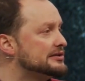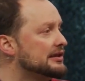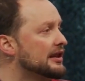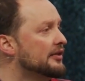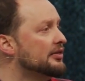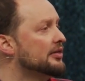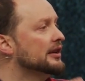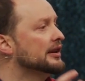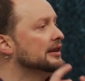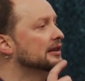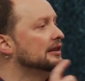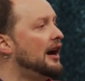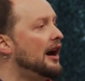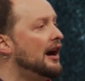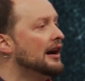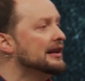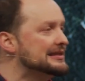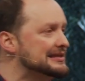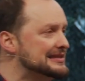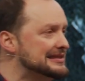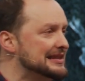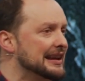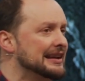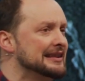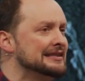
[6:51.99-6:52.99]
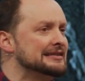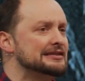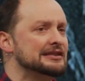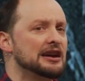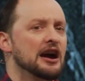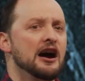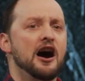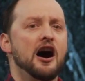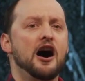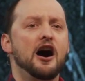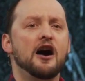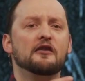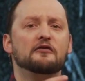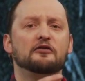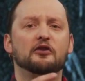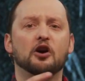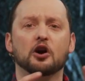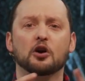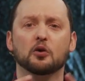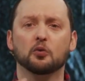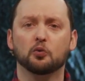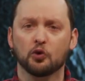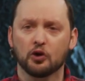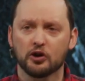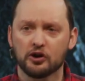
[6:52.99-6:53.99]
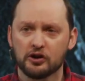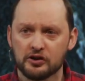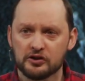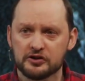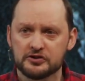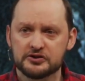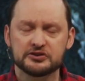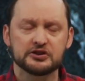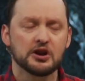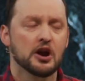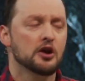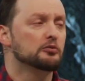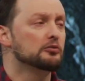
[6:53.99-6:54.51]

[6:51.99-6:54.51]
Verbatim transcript: that the content of our words